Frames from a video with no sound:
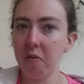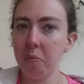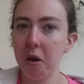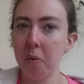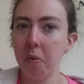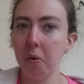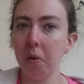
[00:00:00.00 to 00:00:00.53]

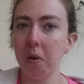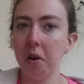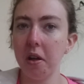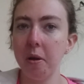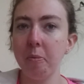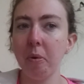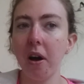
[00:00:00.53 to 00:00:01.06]
to
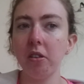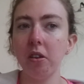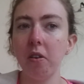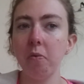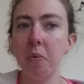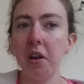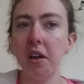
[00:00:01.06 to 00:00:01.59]
compete with
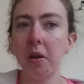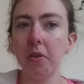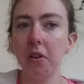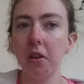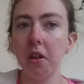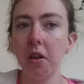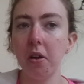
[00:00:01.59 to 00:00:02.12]
God
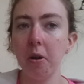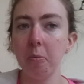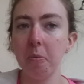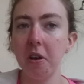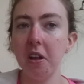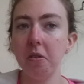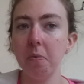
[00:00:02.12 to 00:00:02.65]
himself.
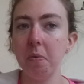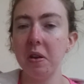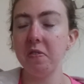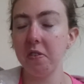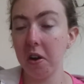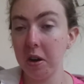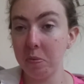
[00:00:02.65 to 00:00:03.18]
And God
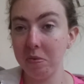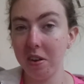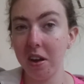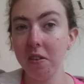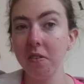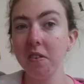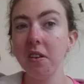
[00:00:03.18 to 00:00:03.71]
got angry
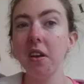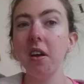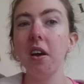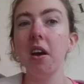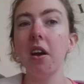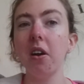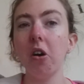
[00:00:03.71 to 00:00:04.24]
and came down to
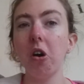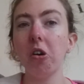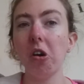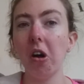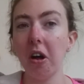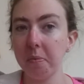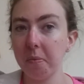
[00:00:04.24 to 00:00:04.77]
earth to
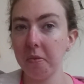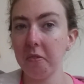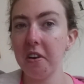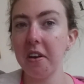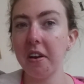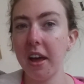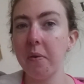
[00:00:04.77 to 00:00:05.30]
punish
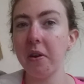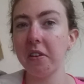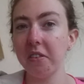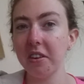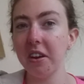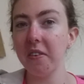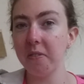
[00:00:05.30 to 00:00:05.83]
the
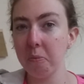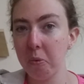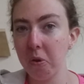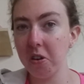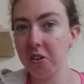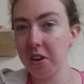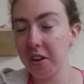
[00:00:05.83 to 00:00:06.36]
hero.
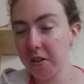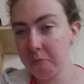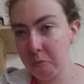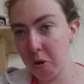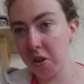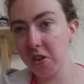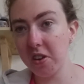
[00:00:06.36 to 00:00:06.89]

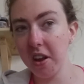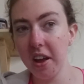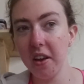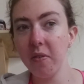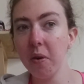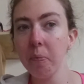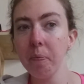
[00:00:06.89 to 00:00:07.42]
He changed
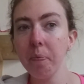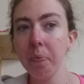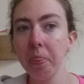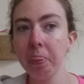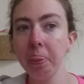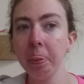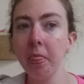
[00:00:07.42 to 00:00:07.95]

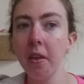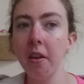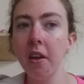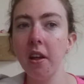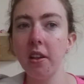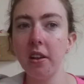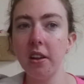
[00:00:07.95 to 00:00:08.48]
Amirani to a
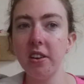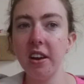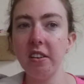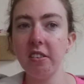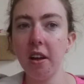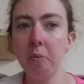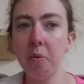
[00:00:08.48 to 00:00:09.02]
cave and
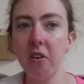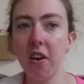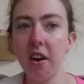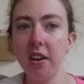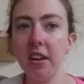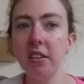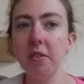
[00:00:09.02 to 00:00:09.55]
shrouded him
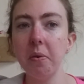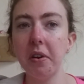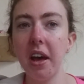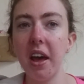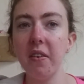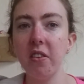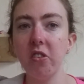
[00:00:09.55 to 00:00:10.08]
with
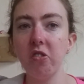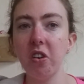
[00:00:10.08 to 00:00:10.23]
glaciers,